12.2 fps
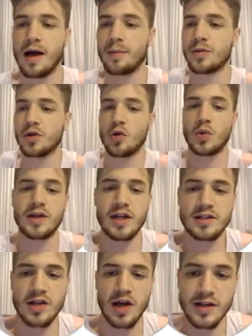you would
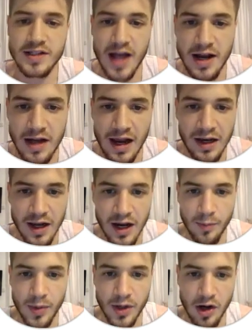need to understand a
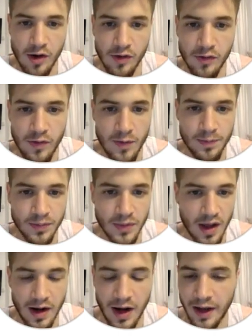little bit of
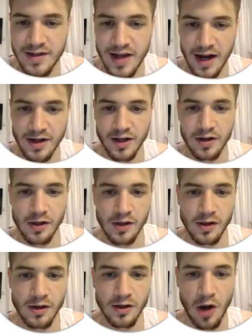like
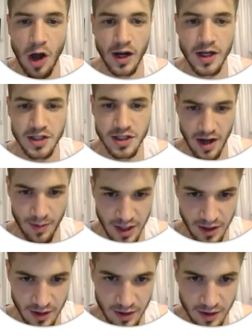technical knowledge. I
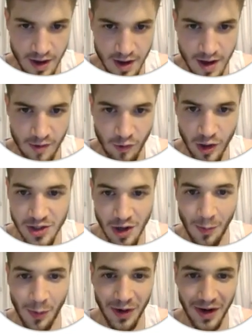mean, for
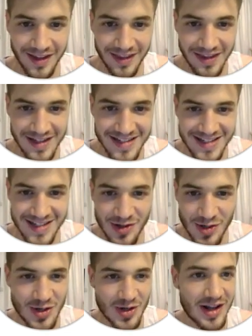example, like this is
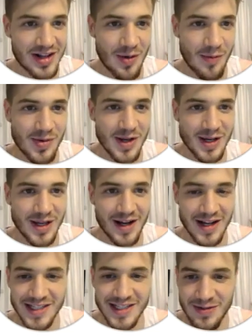also like completely
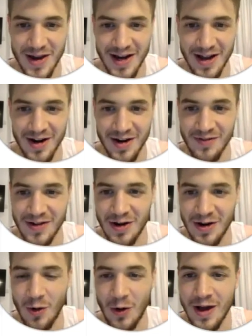custom made. I don't even
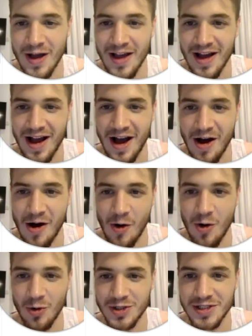know
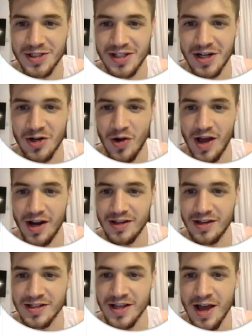how she created this.